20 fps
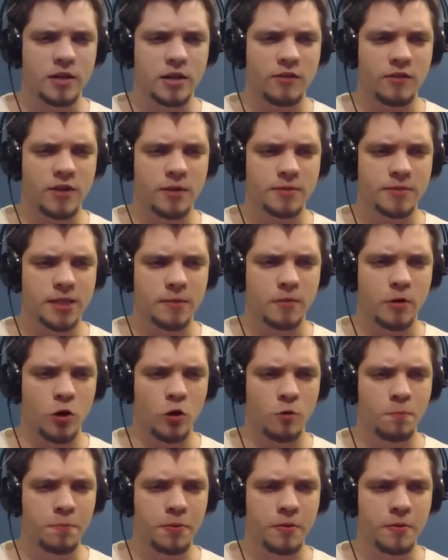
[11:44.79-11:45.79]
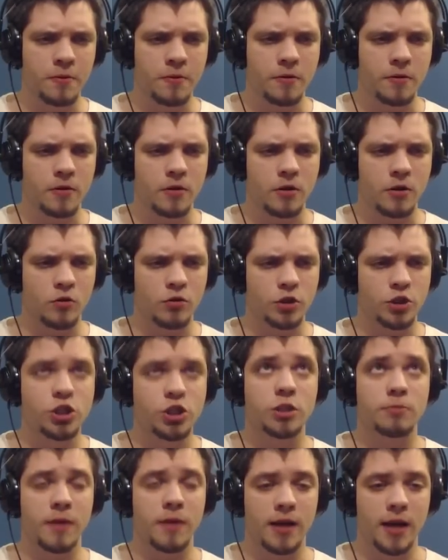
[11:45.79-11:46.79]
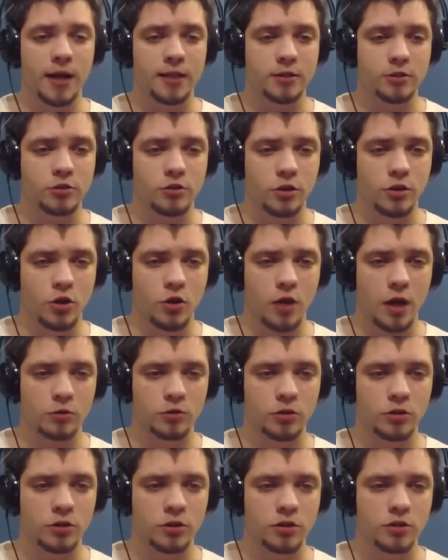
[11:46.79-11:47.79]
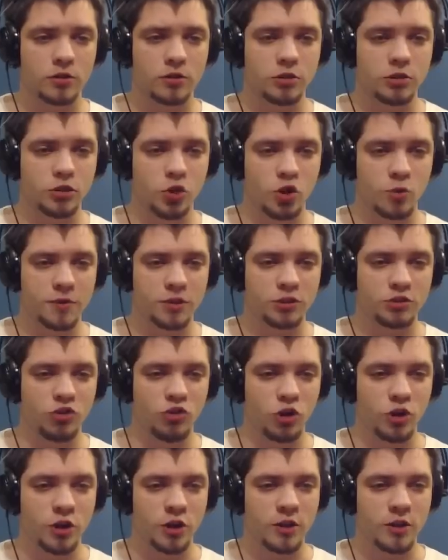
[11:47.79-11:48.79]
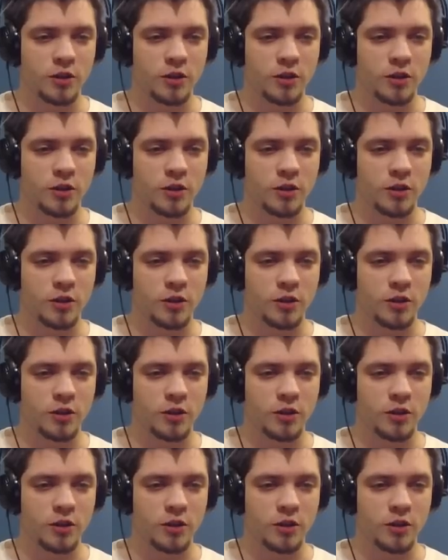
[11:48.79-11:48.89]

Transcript: Give him some hope. Holy shit, my light is gonna go out. The storm is strong.